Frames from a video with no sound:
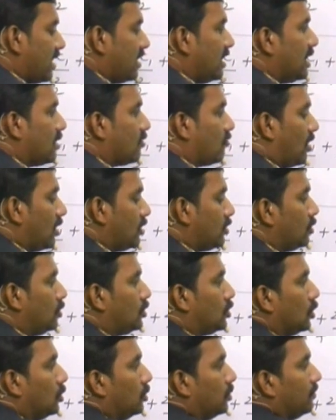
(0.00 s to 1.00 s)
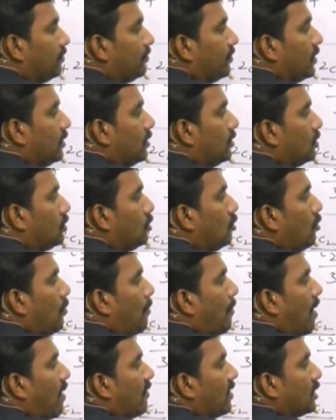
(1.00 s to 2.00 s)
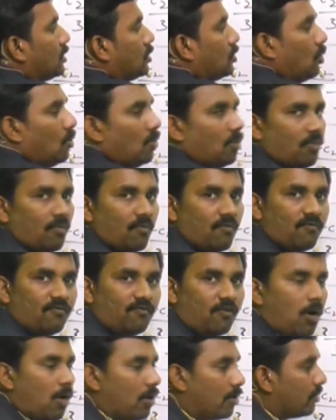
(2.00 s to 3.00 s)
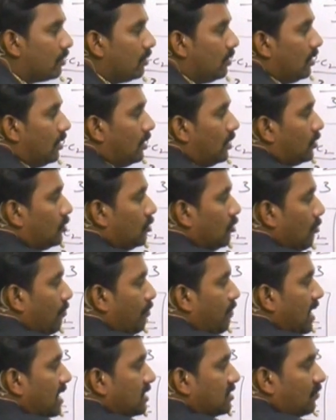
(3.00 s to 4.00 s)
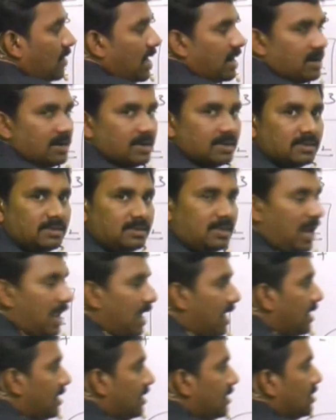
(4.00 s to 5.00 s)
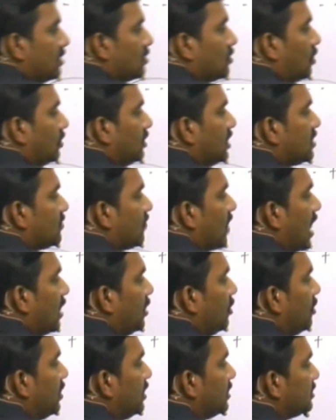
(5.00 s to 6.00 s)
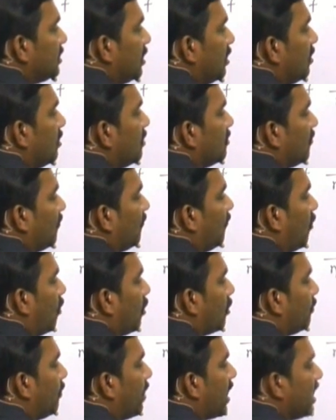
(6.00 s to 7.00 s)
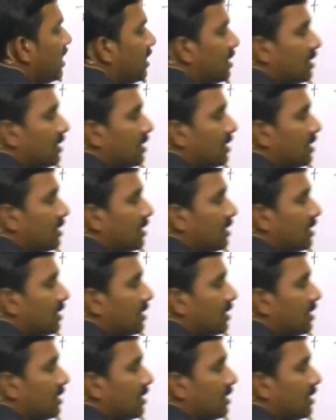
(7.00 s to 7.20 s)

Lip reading: equal to 2, 2 power 2, 4, 2 plus 1, 3. So this value is 4 by